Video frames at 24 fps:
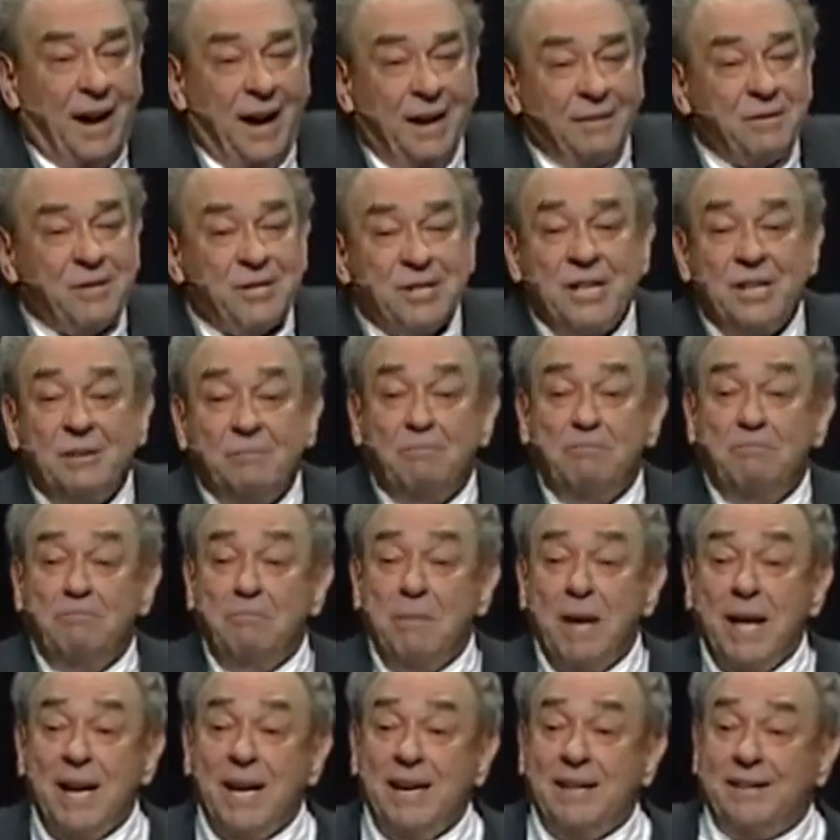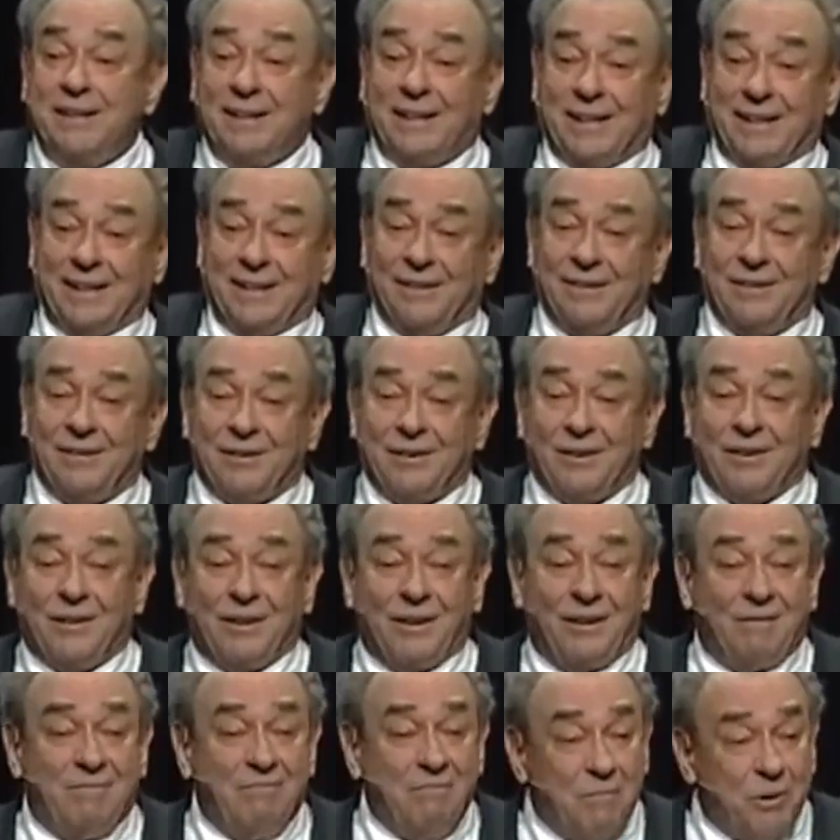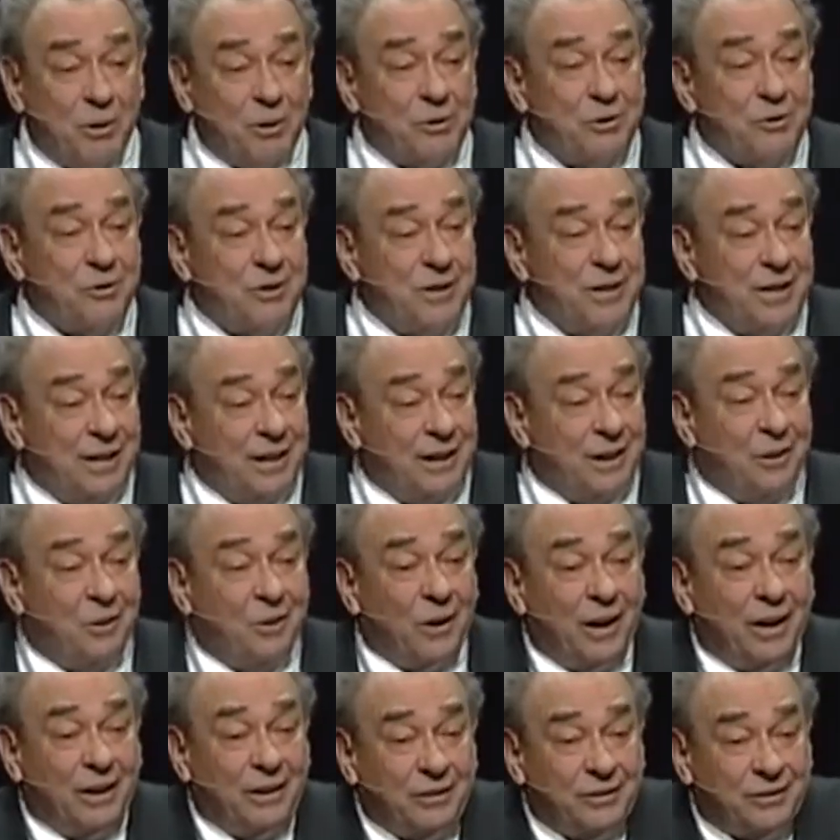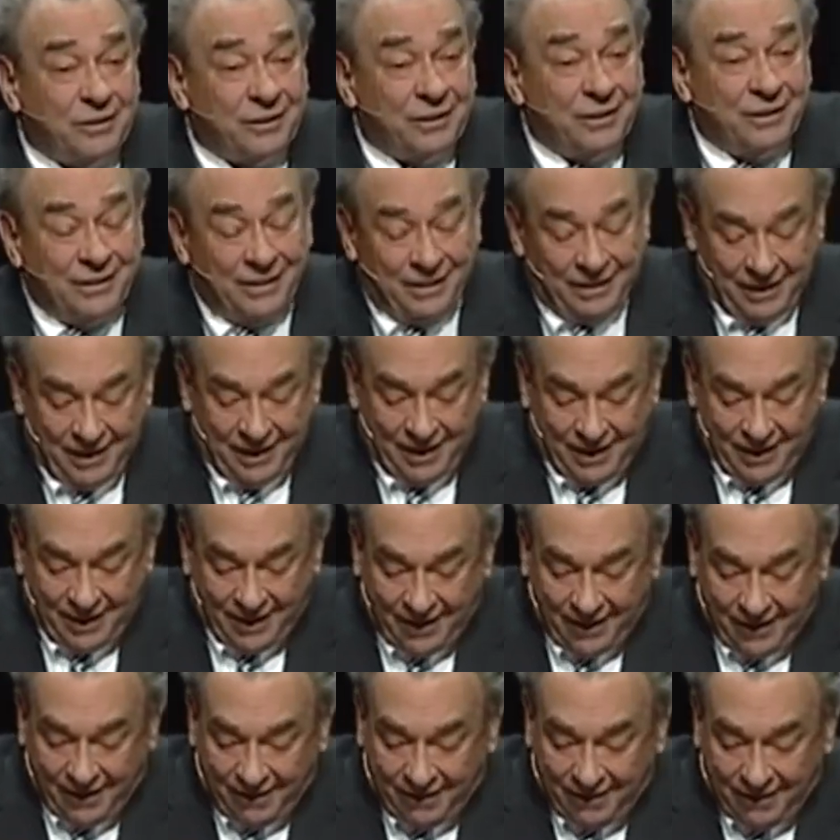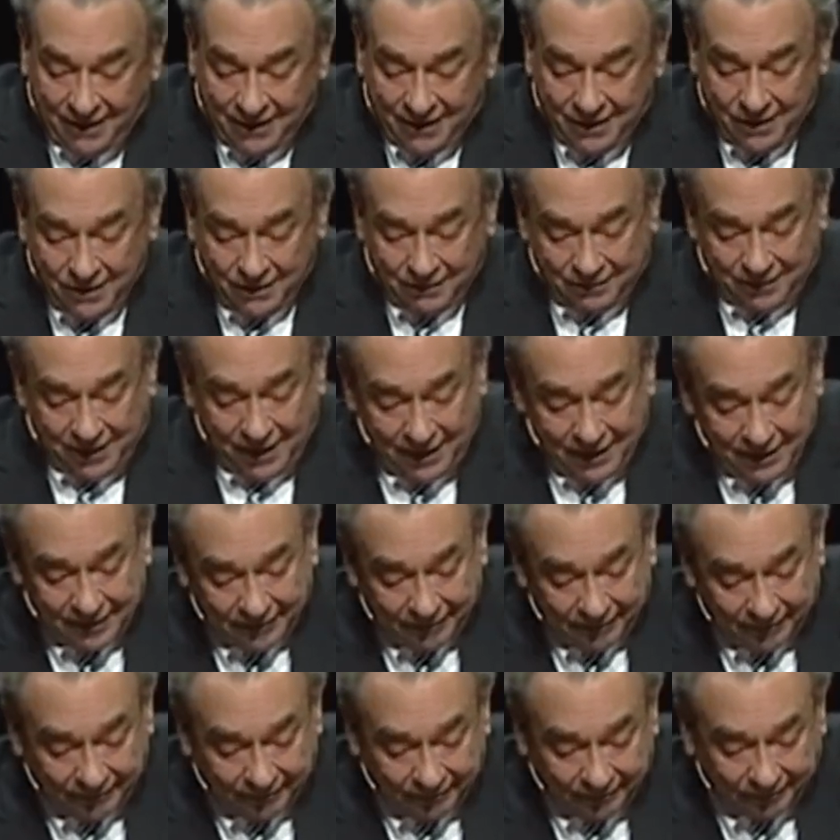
I've seen many things of mercy and grace that you have done.